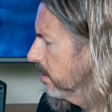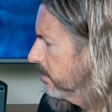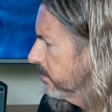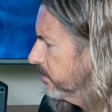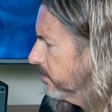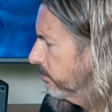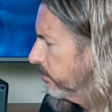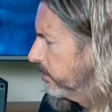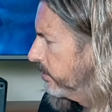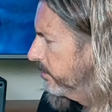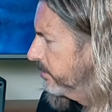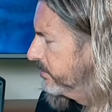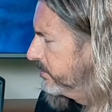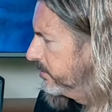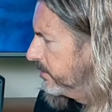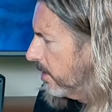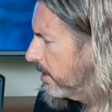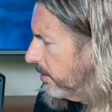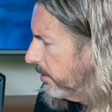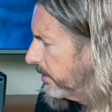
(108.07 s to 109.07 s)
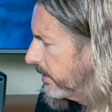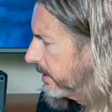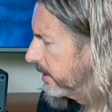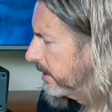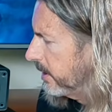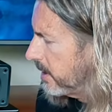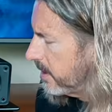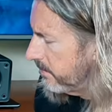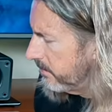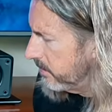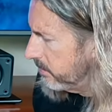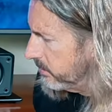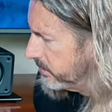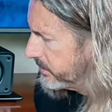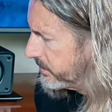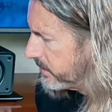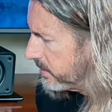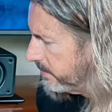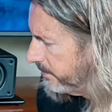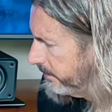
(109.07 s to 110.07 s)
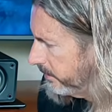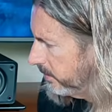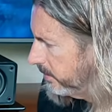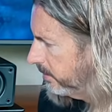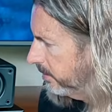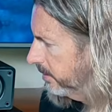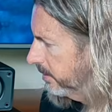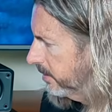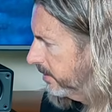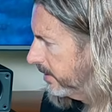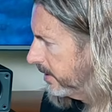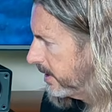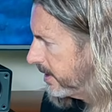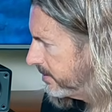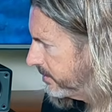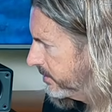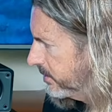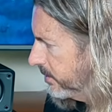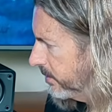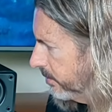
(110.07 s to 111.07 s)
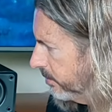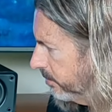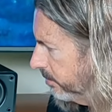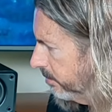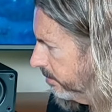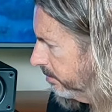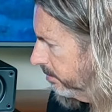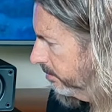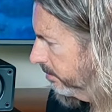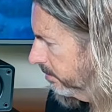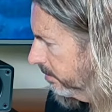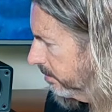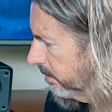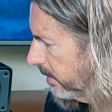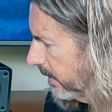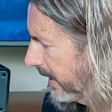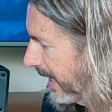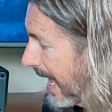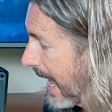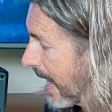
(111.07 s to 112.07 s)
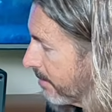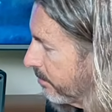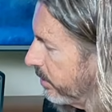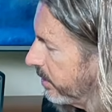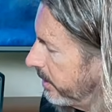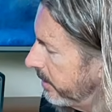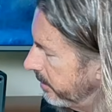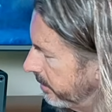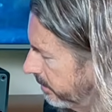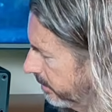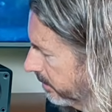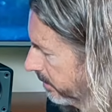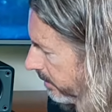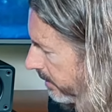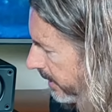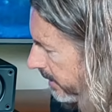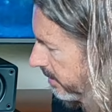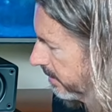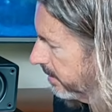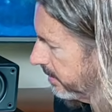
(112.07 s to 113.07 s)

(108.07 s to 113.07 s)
So when you're installing an AV receiver into a cabinet like